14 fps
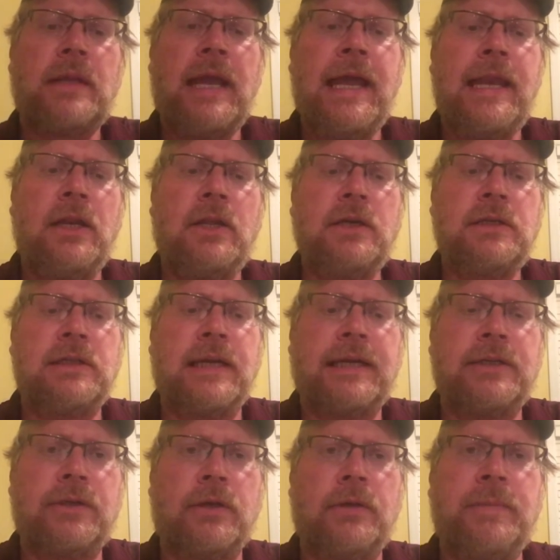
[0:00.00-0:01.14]
And it looks like
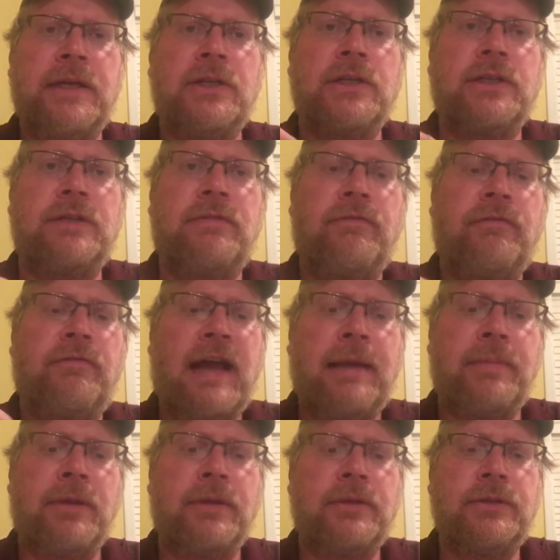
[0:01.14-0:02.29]
it's gonna be just
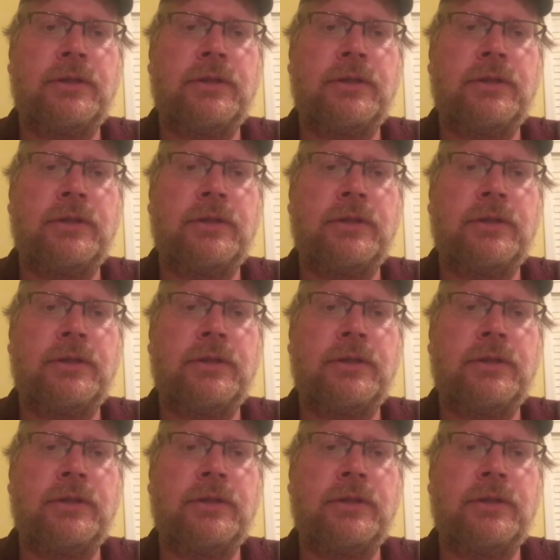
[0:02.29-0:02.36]
fabulous.